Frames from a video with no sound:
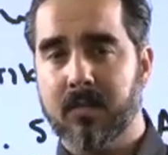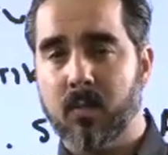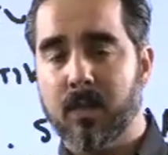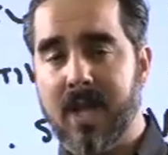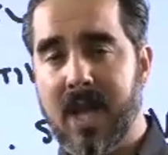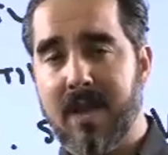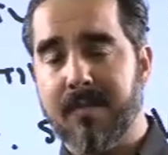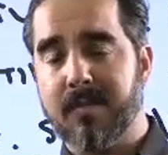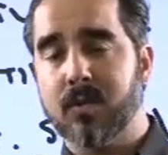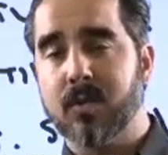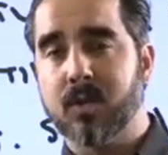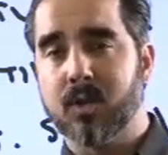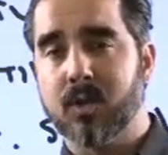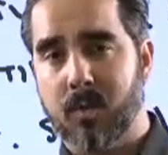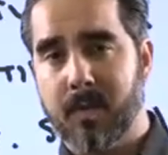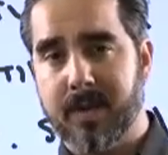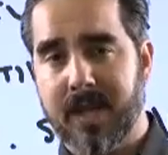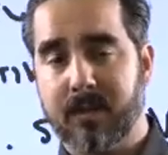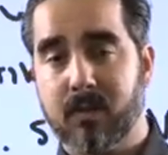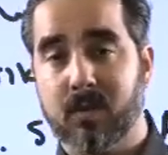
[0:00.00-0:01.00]
We have control
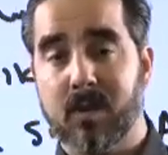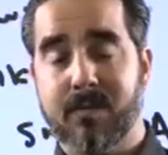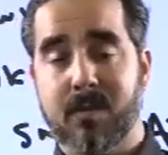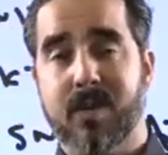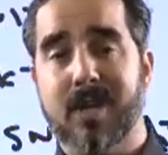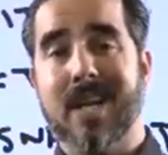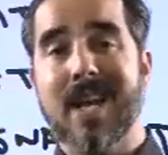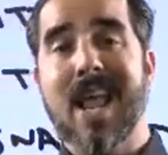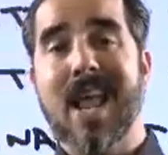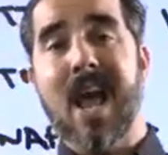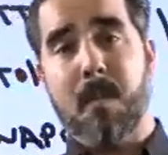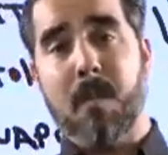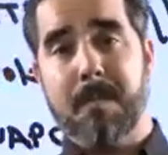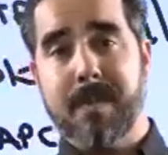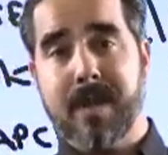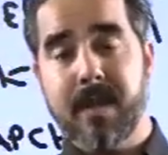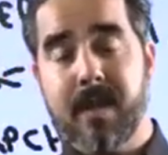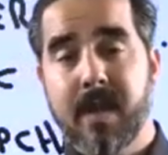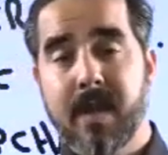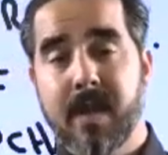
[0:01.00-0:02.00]
with that. So if you can help
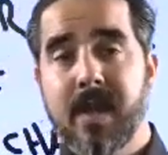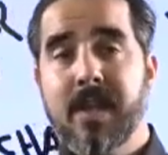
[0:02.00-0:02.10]
me